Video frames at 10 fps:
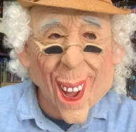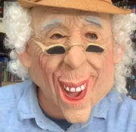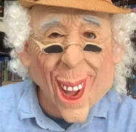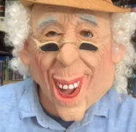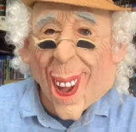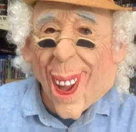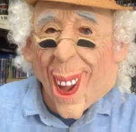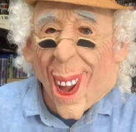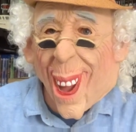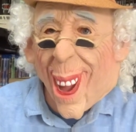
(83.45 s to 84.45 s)
three James
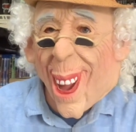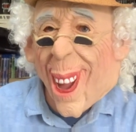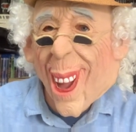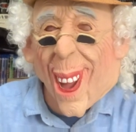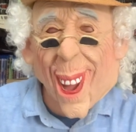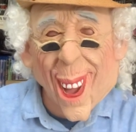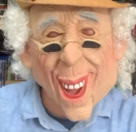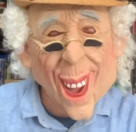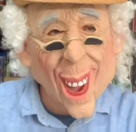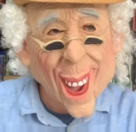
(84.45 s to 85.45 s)
Bond movies, but
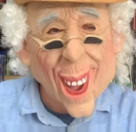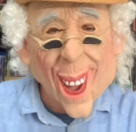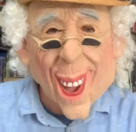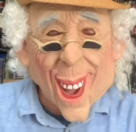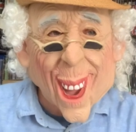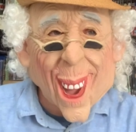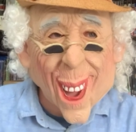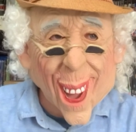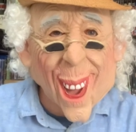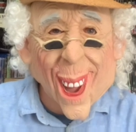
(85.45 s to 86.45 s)

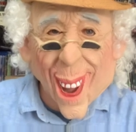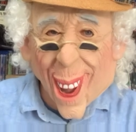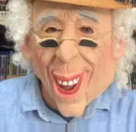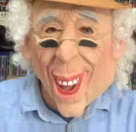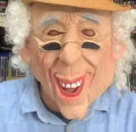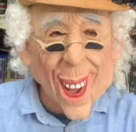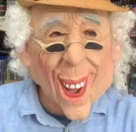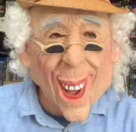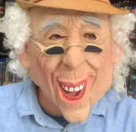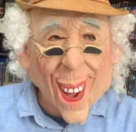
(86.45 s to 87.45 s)
it's it's
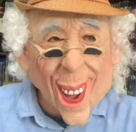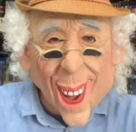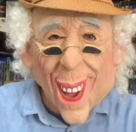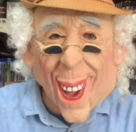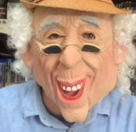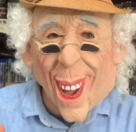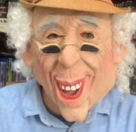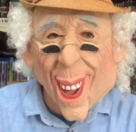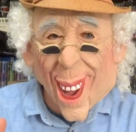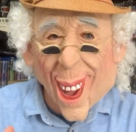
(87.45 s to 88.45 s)
great to see these two
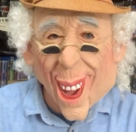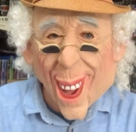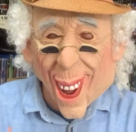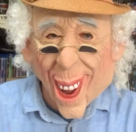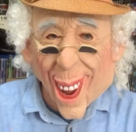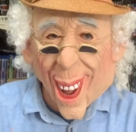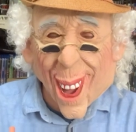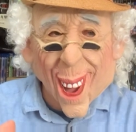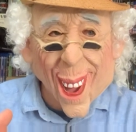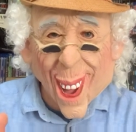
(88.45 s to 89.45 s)
actors together
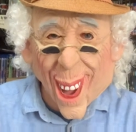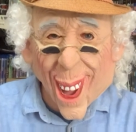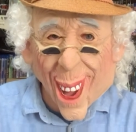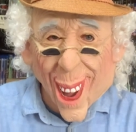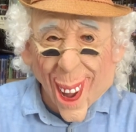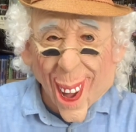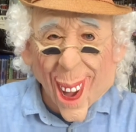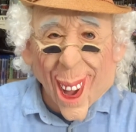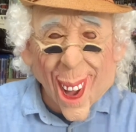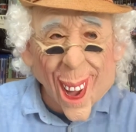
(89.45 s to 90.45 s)
in a western. I
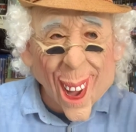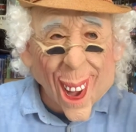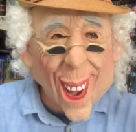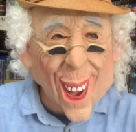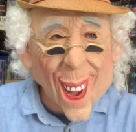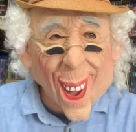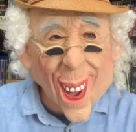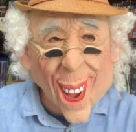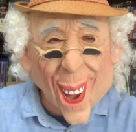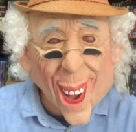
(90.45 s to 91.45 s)
mean, the connection,
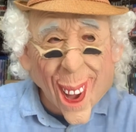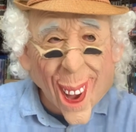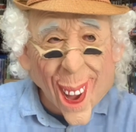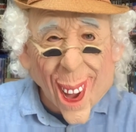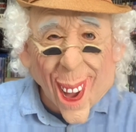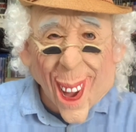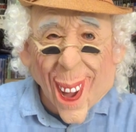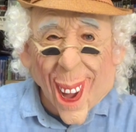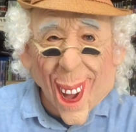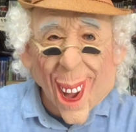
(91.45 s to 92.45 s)
there's a lot of connections in
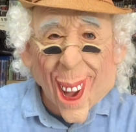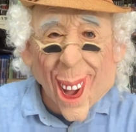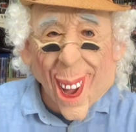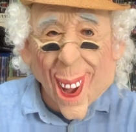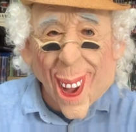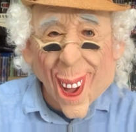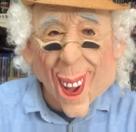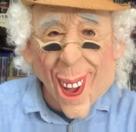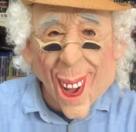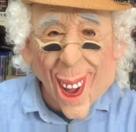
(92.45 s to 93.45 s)
this movie. We have Charles
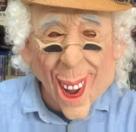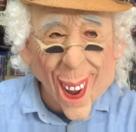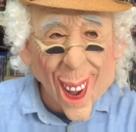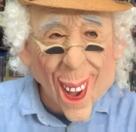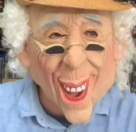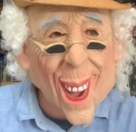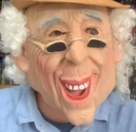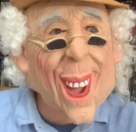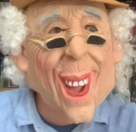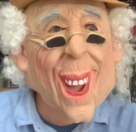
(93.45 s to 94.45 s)
Bronson, who was
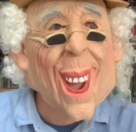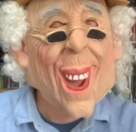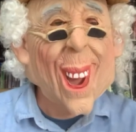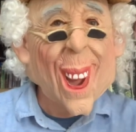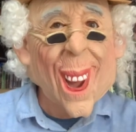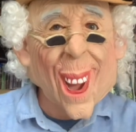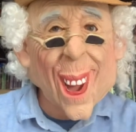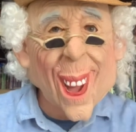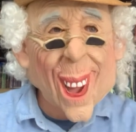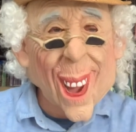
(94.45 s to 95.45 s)
in a
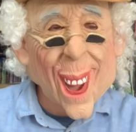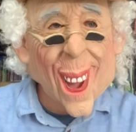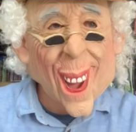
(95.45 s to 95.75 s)
remake